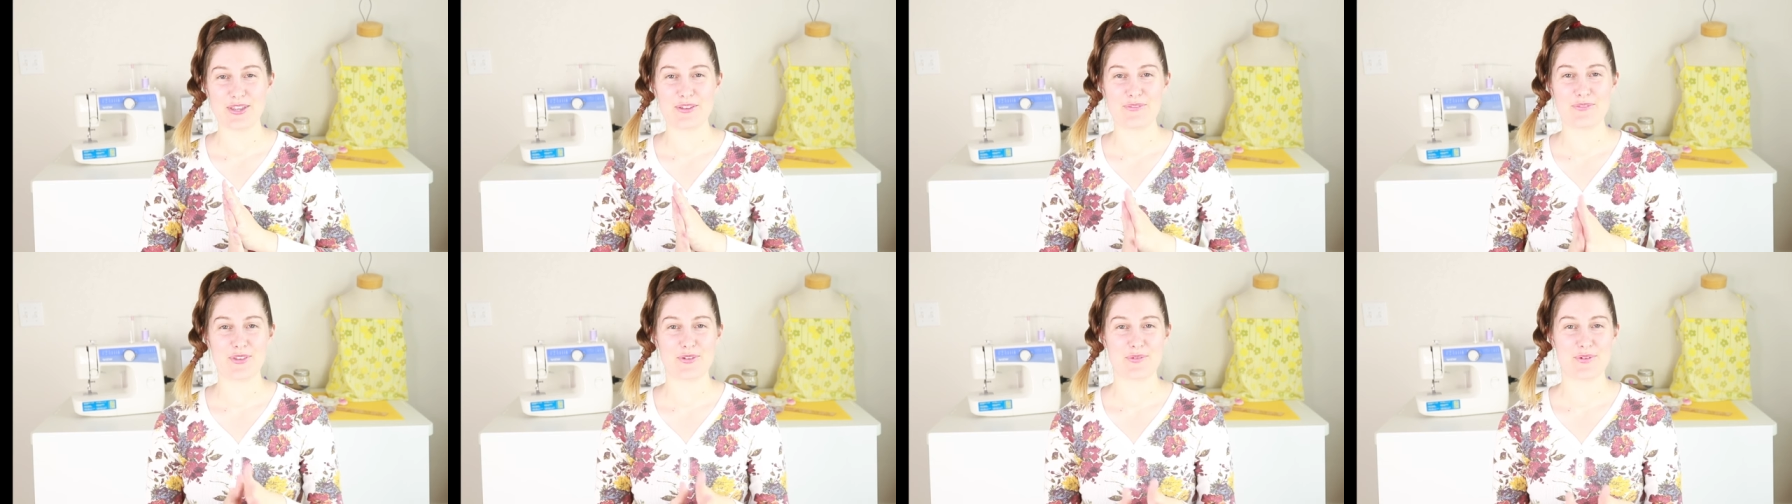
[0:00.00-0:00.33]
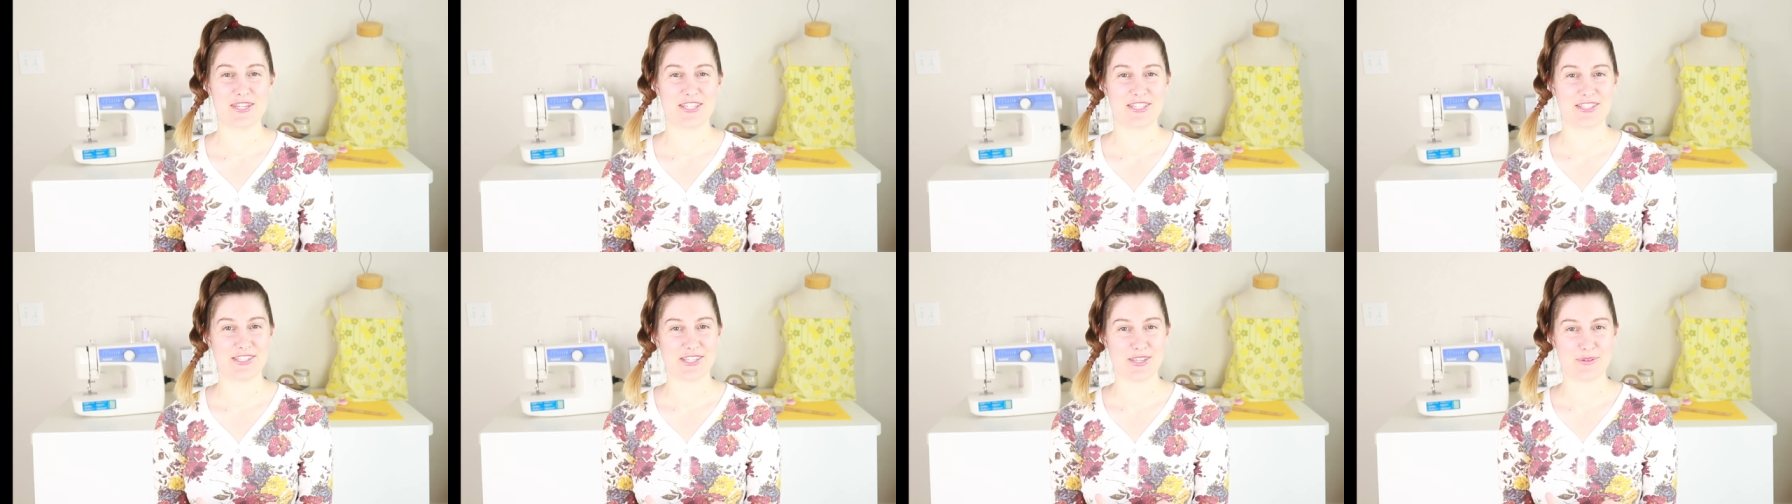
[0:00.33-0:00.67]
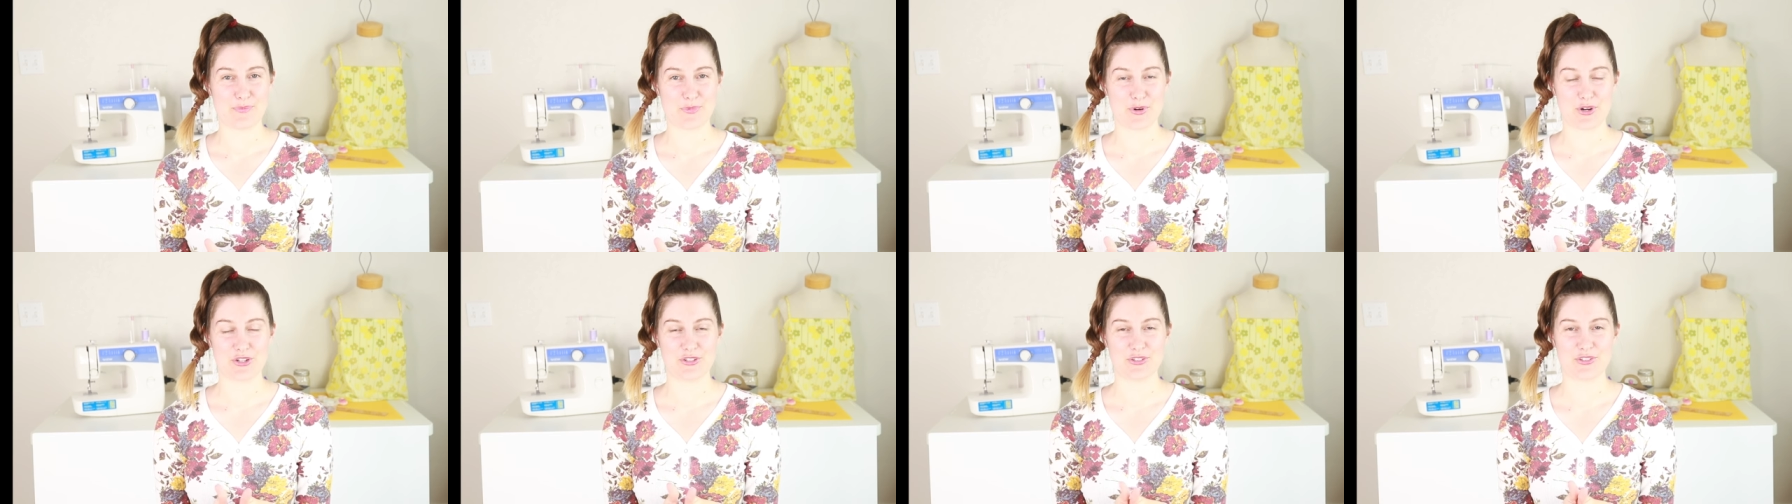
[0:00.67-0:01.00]
If you want to see
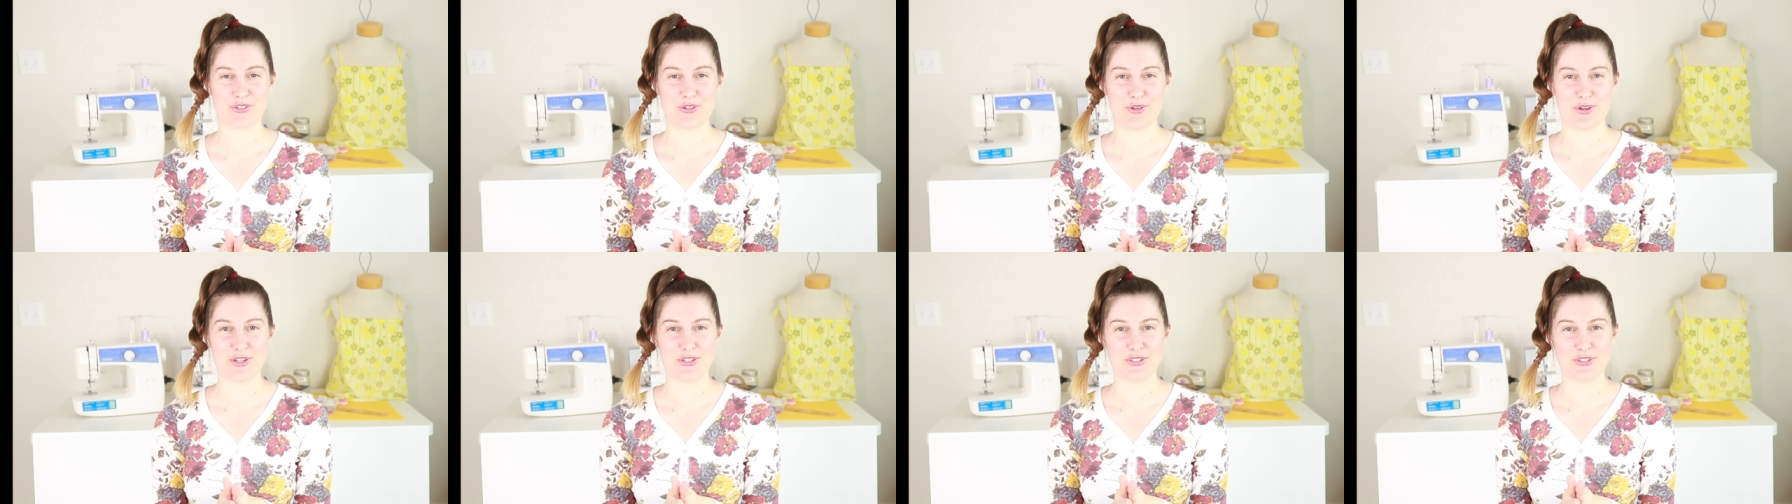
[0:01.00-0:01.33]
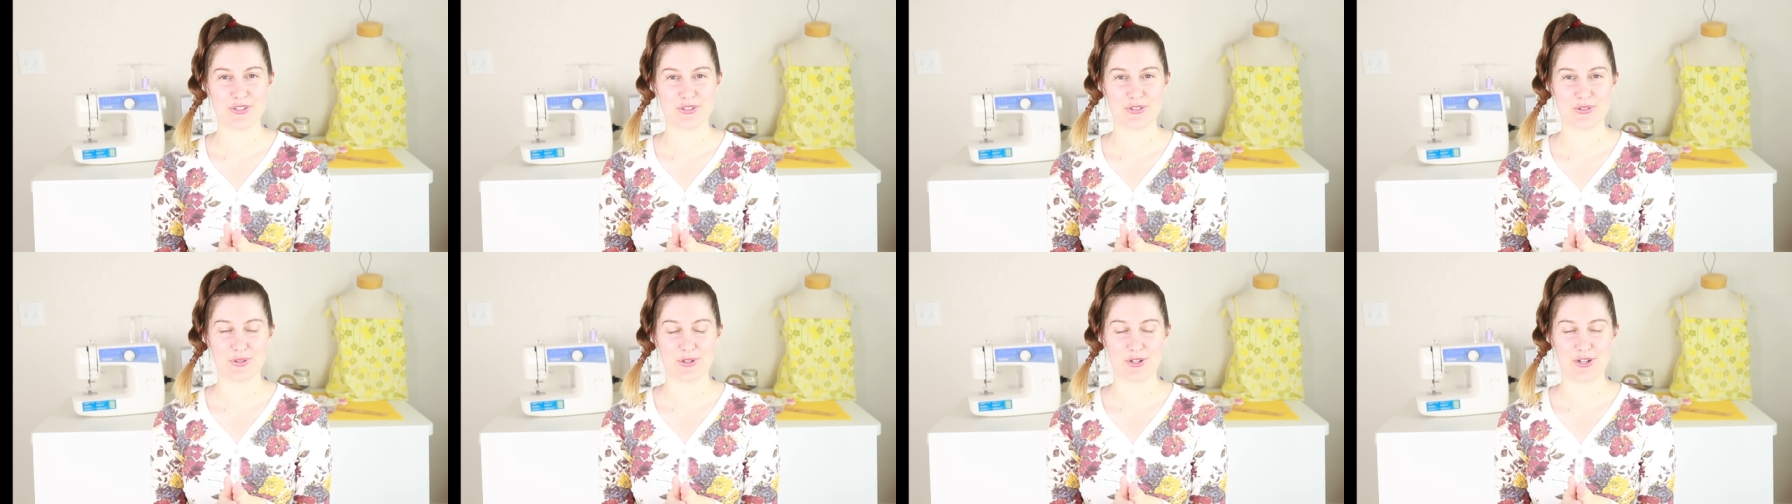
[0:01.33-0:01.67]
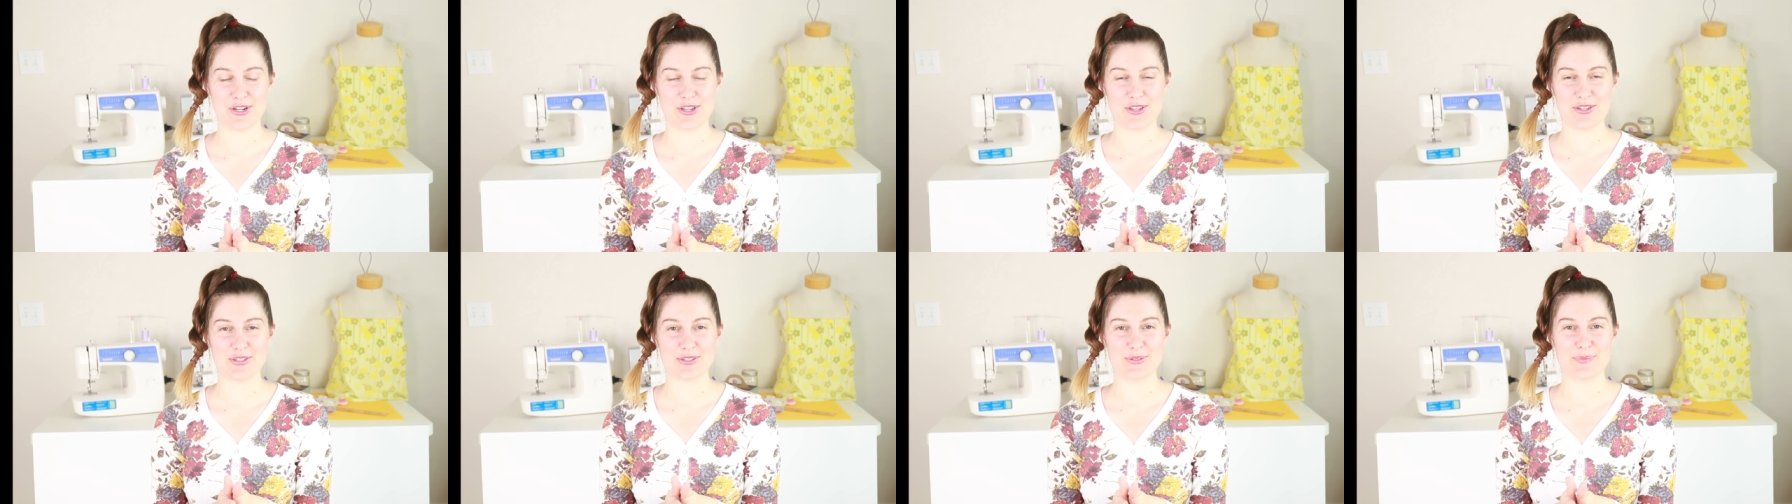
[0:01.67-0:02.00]
more sewing
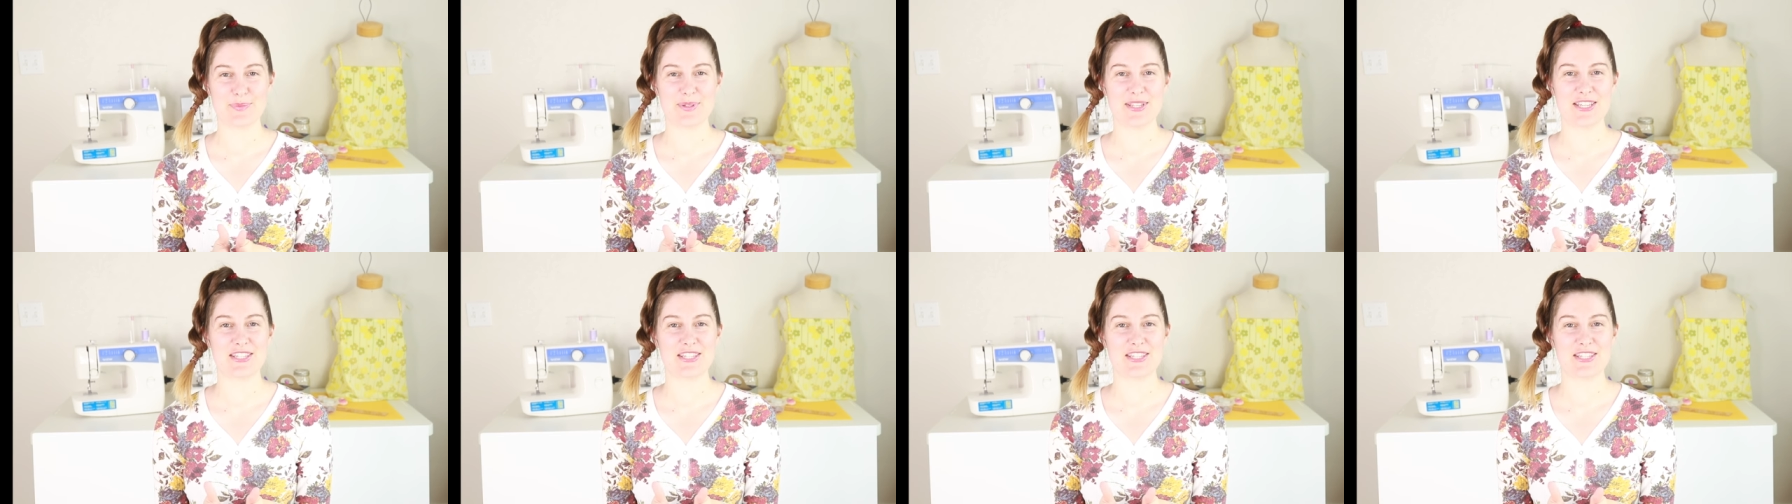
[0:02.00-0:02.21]
tutorials,